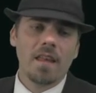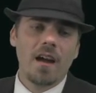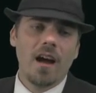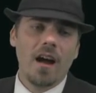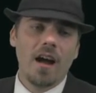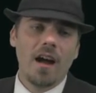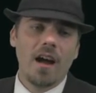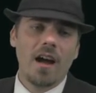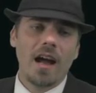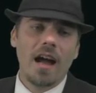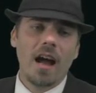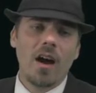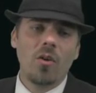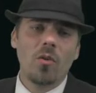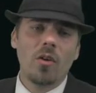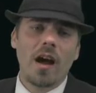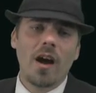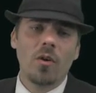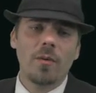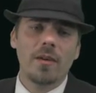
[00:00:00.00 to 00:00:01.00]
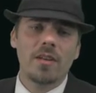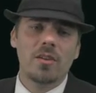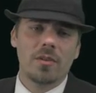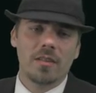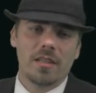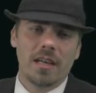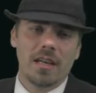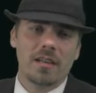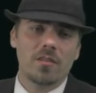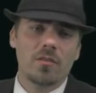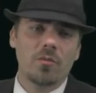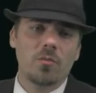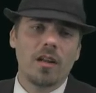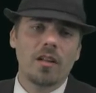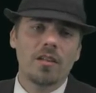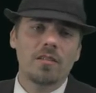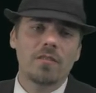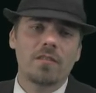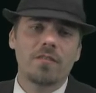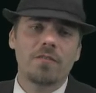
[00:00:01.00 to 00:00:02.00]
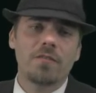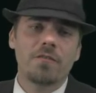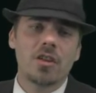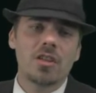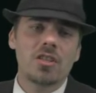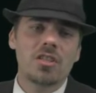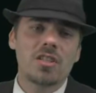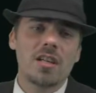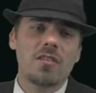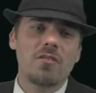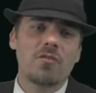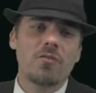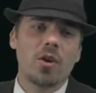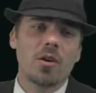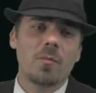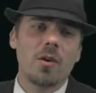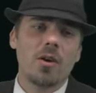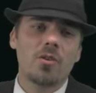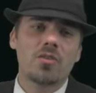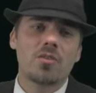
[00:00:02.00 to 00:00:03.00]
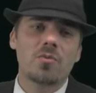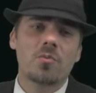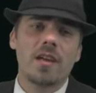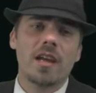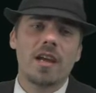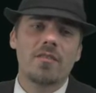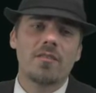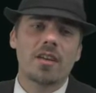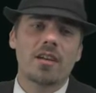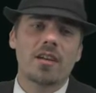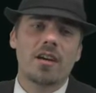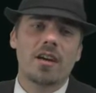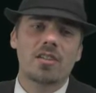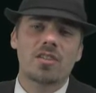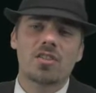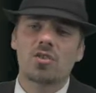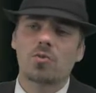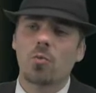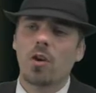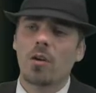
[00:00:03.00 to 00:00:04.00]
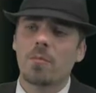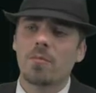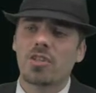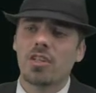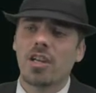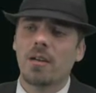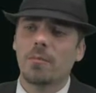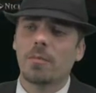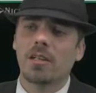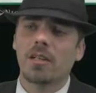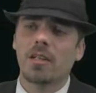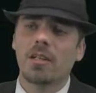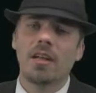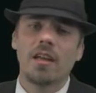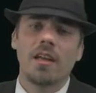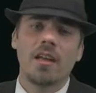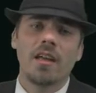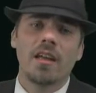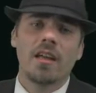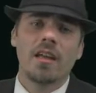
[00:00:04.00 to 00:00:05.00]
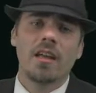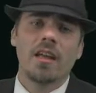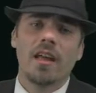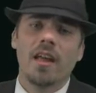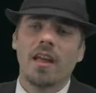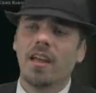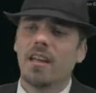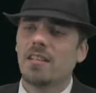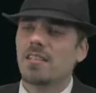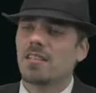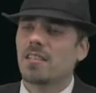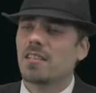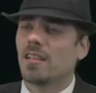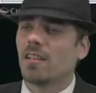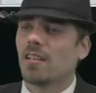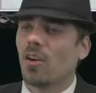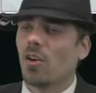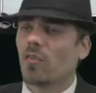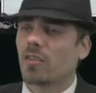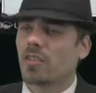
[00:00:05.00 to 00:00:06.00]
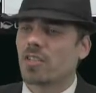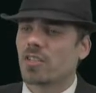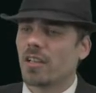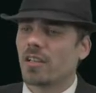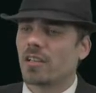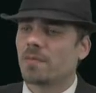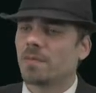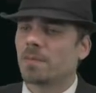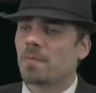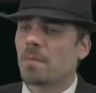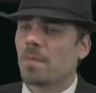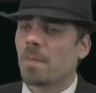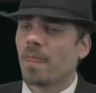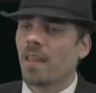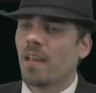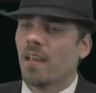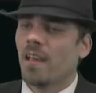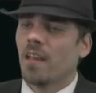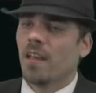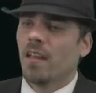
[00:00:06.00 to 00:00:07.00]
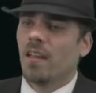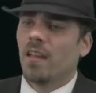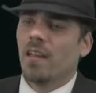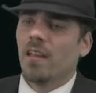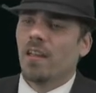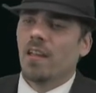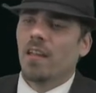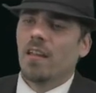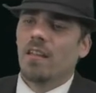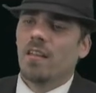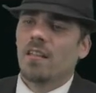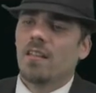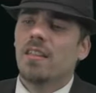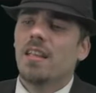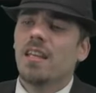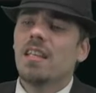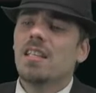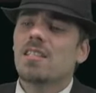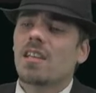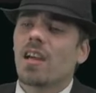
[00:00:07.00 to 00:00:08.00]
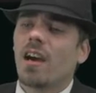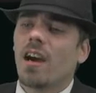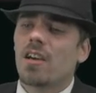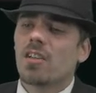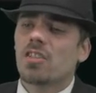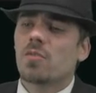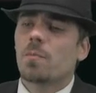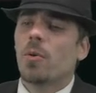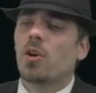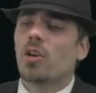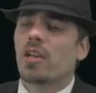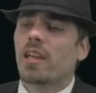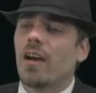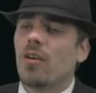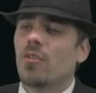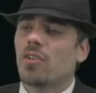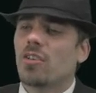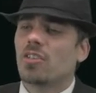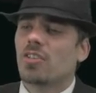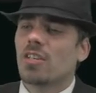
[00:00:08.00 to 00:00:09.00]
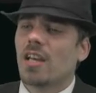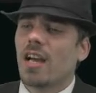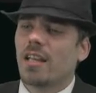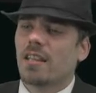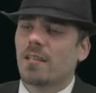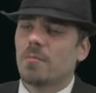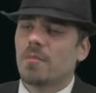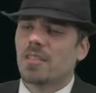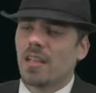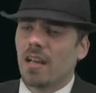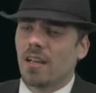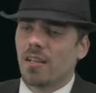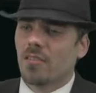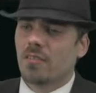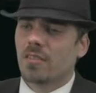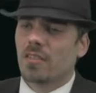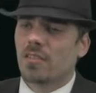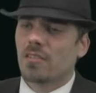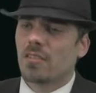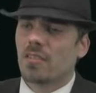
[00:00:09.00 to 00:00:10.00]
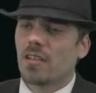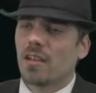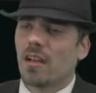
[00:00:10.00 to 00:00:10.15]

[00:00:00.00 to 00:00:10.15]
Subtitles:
How are we doing that? Well, first and foremost, we have the cards Swarm Shambler and Steel Overseer. These cards put counters on themselves.